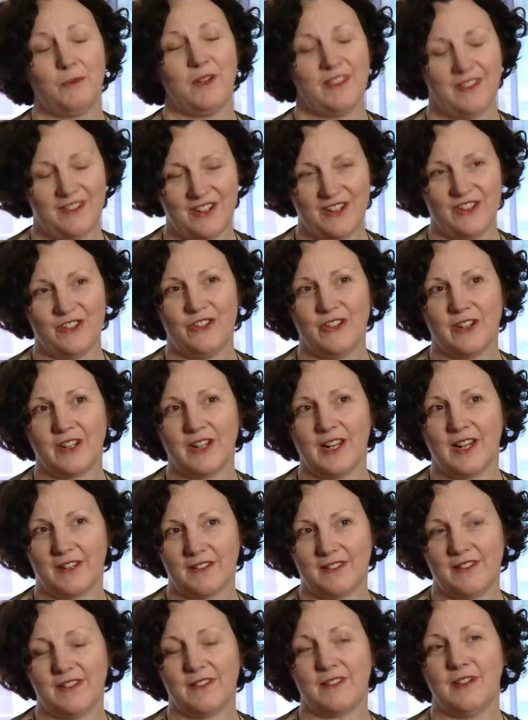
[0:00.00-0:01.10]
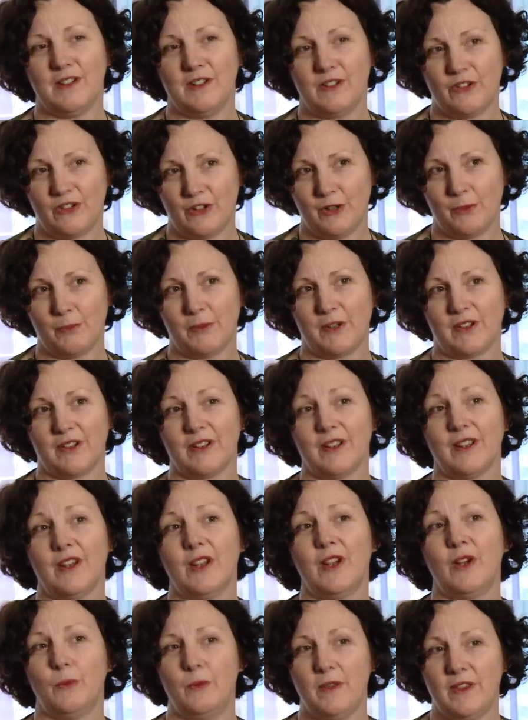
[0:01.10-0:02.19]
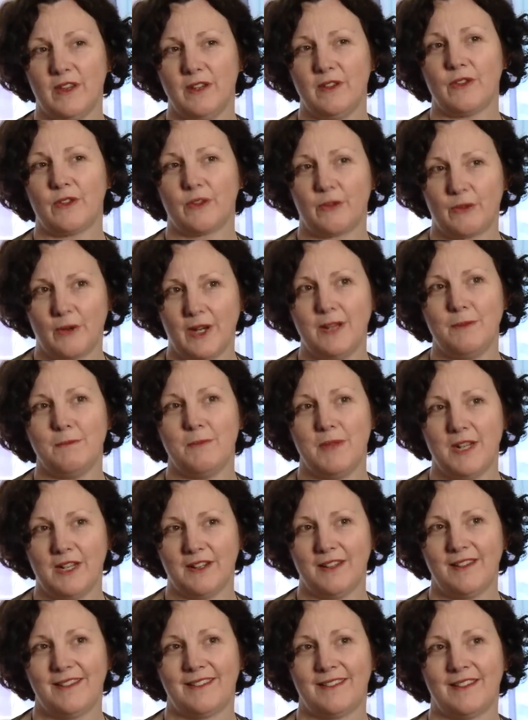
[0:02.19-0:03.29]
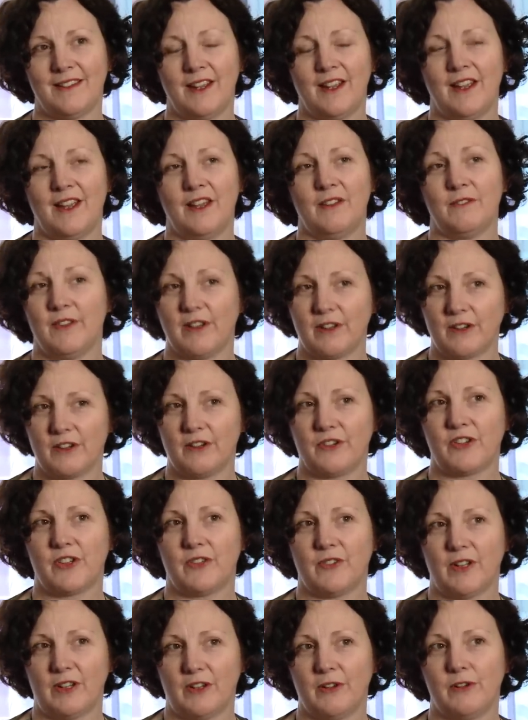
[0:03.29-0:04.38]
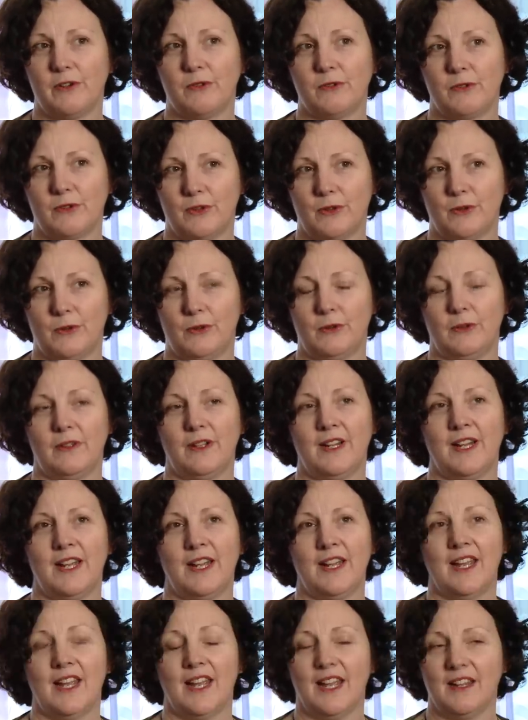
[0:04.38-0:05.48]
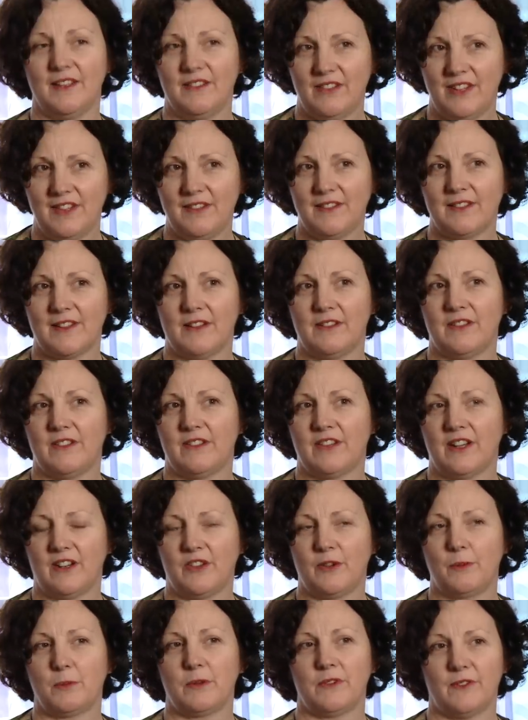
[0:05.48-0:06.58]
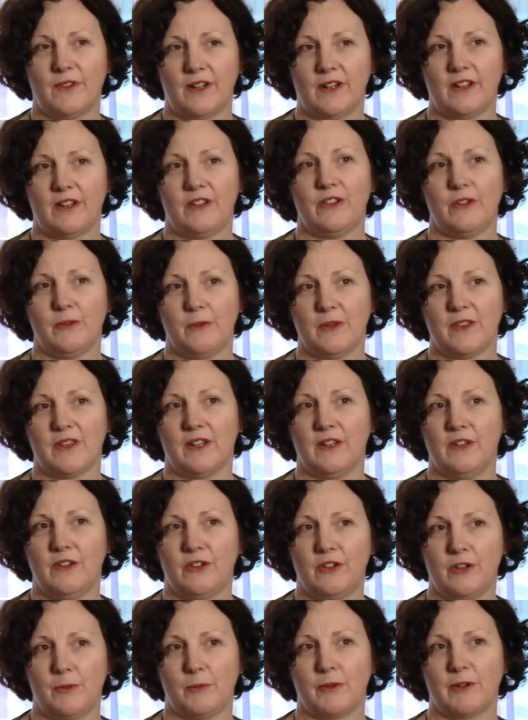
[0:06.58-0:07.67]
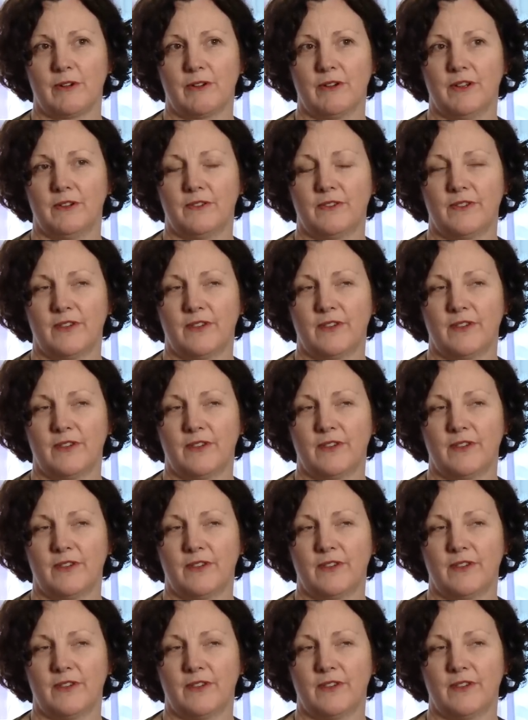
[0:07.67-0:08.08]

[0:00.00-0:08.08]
With TIS you can access an interpreter within 3 minutes for the cost of a local call, and TIS undertake to provide you with that interpreter on the